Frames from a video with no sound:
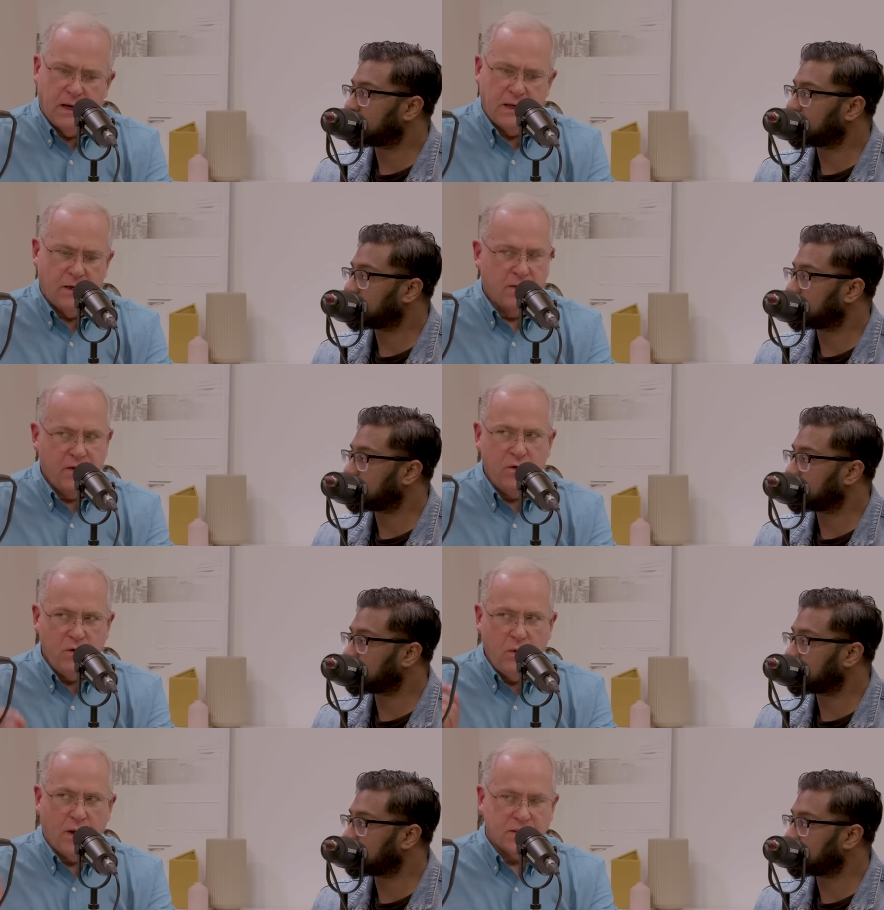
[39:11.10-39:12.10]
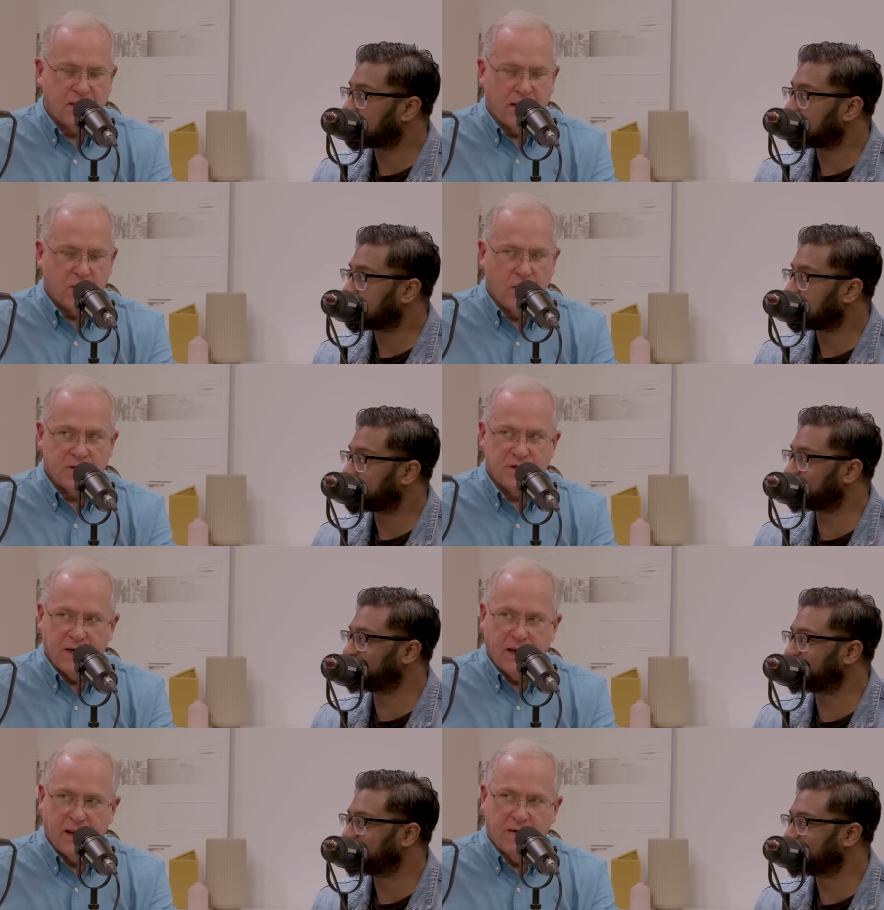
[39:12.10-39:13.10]
Speaker 1: You know, you nuanced that
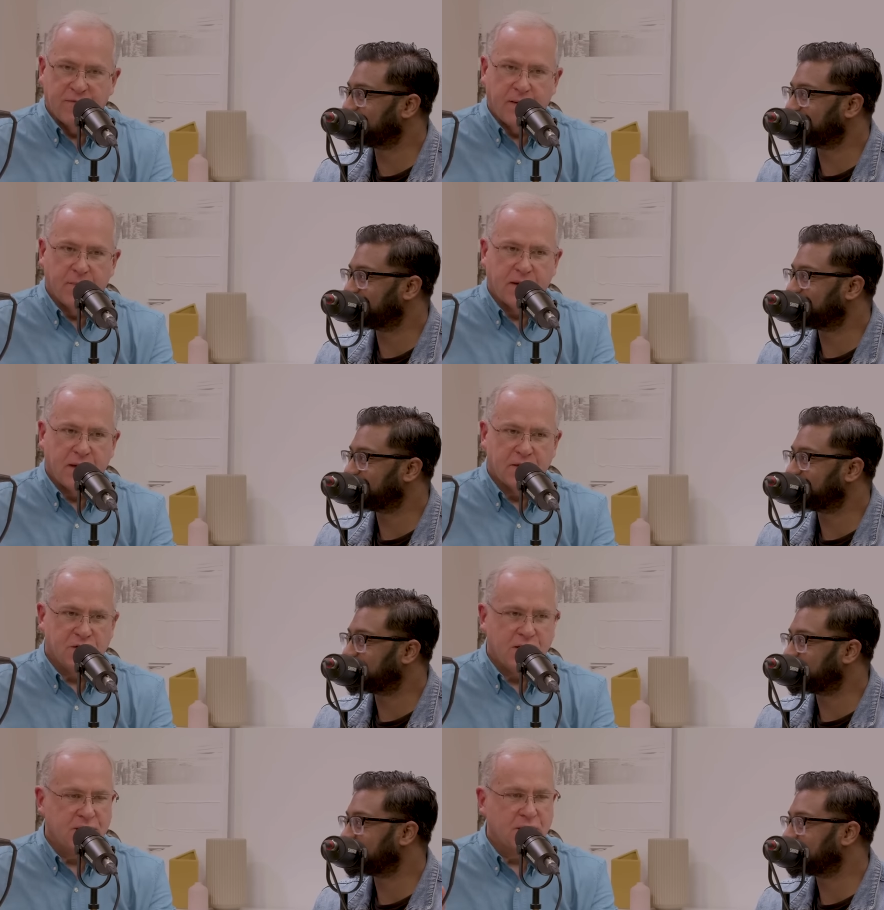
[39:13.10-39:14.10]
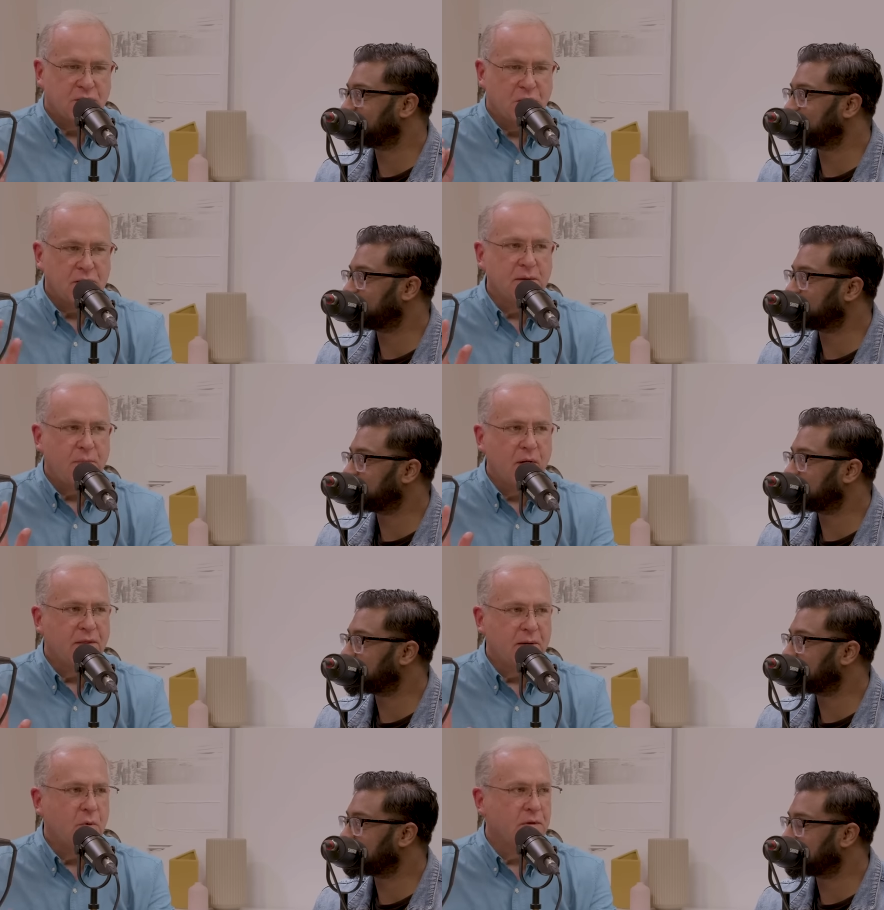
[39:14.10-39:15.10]
question, and I love that, because Jesus looked
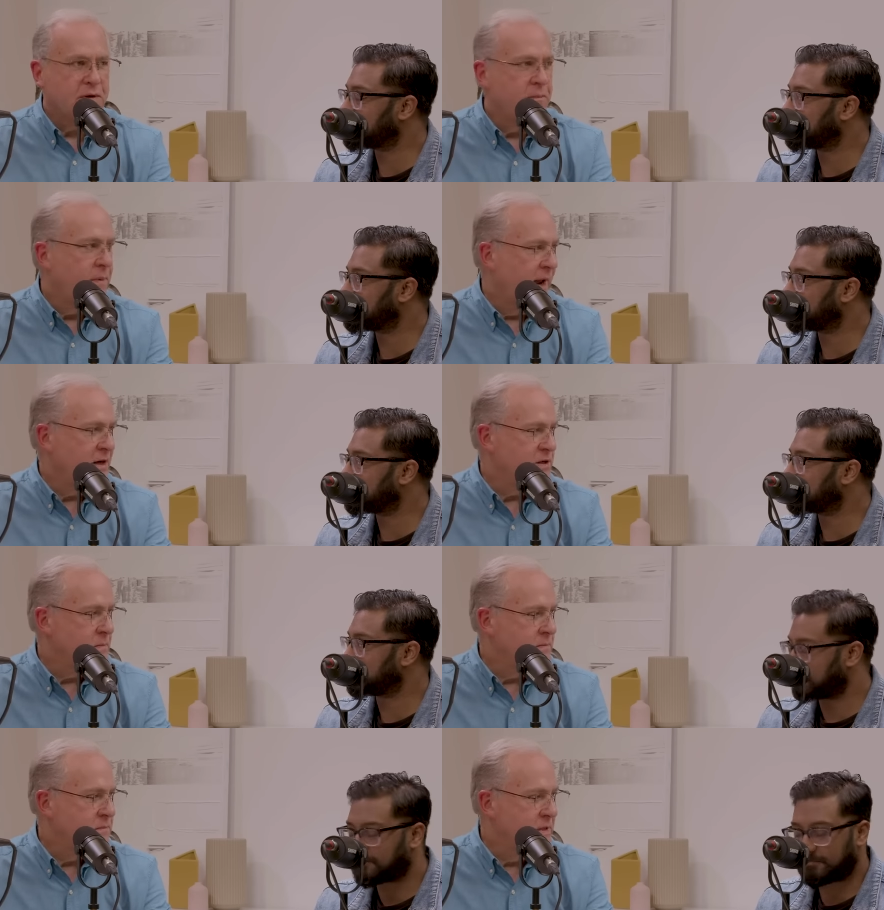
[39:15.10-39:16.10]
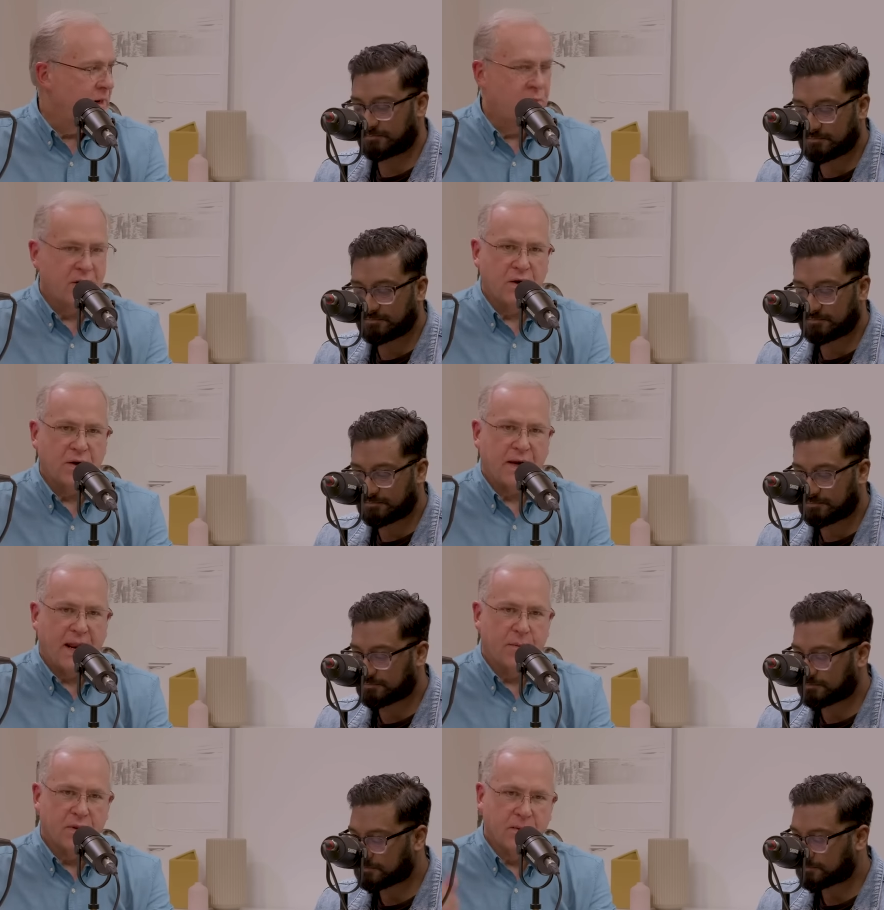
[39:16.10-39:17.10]
upon them with compassion. I want to look
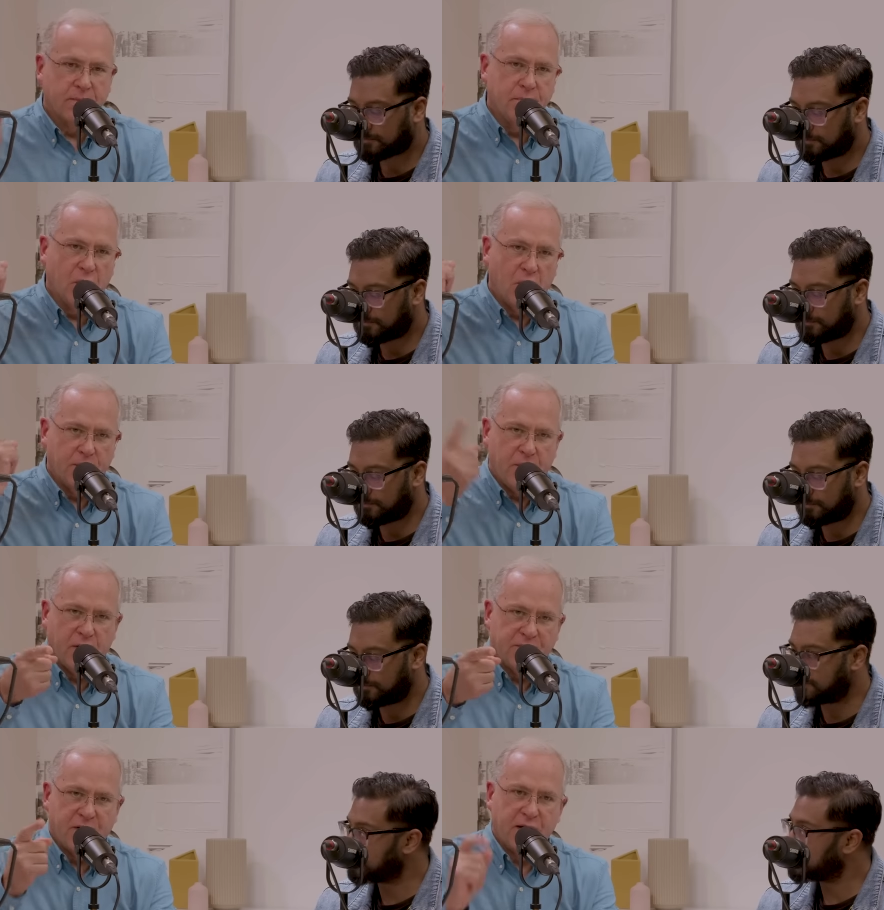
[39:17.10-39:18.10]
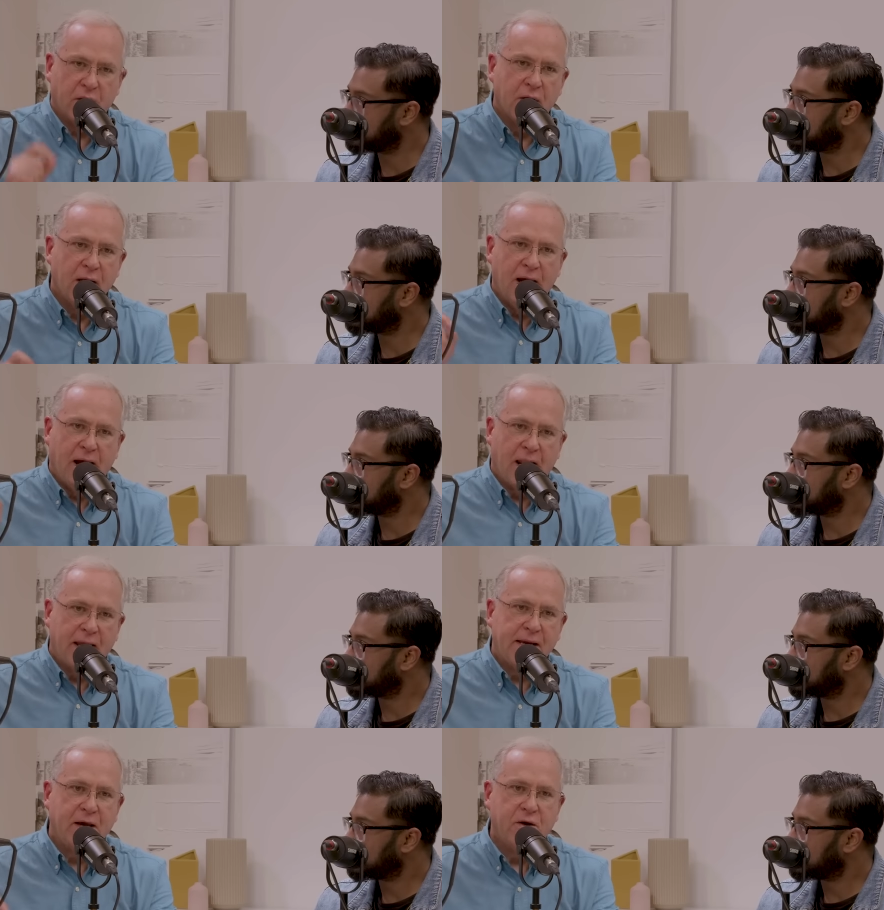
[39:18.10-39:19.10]
at him with a long bony finger. I
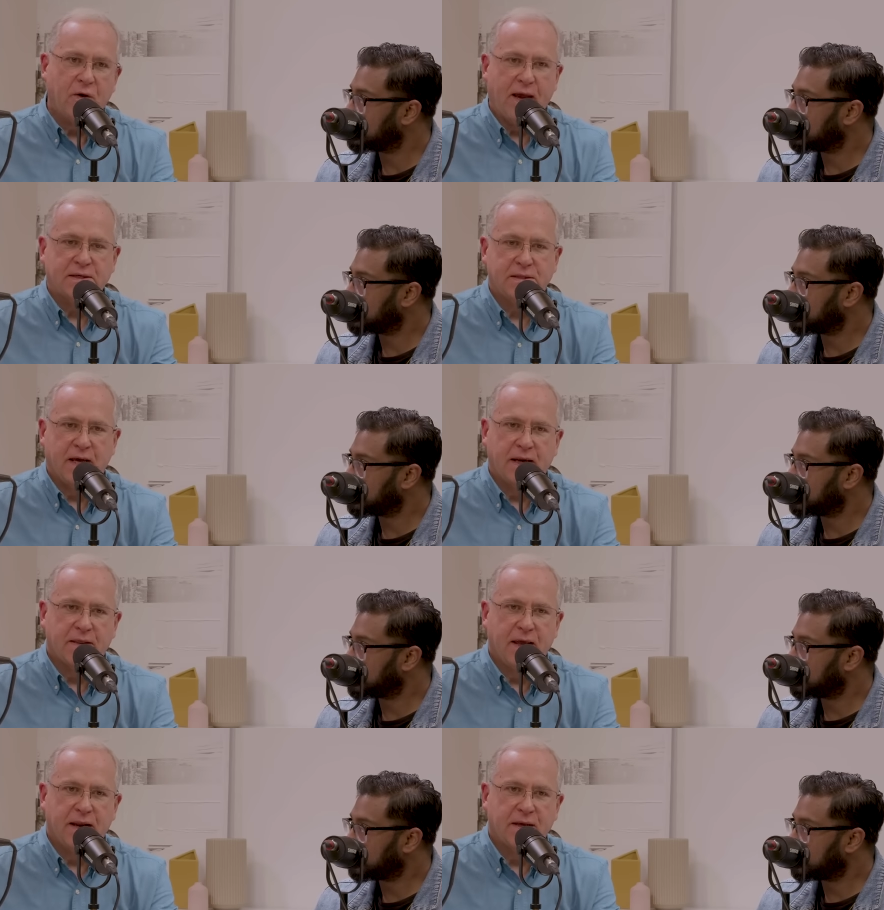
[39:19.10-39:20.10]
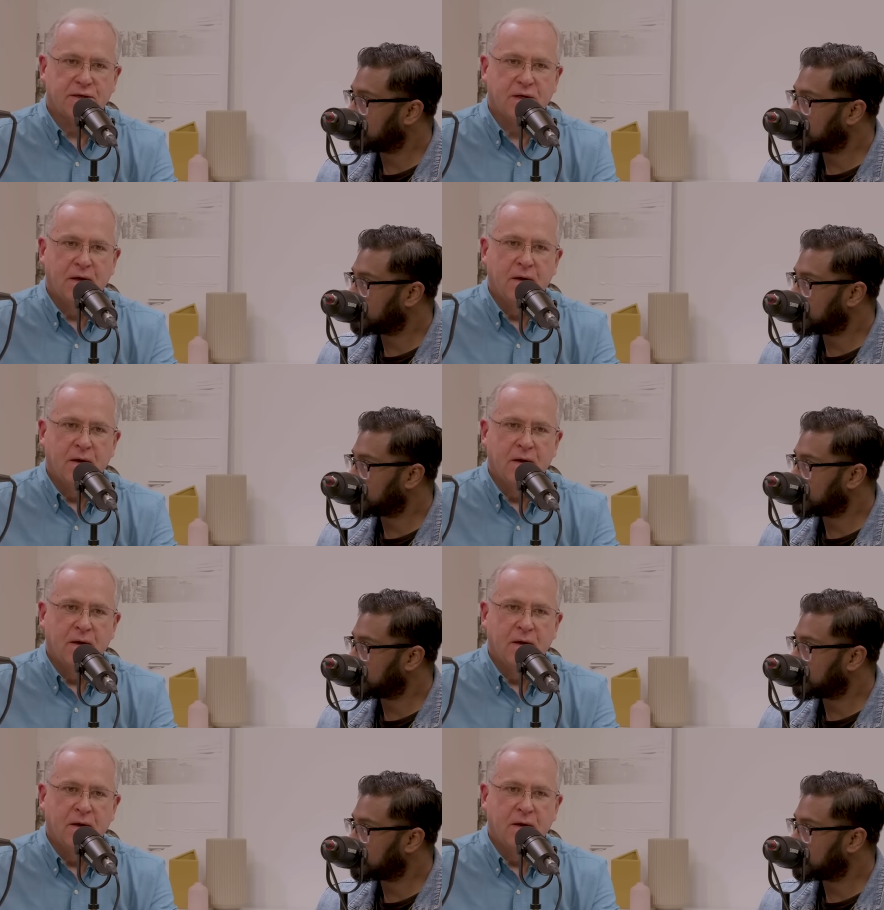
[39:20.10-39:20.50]
like how you asked that, and that is,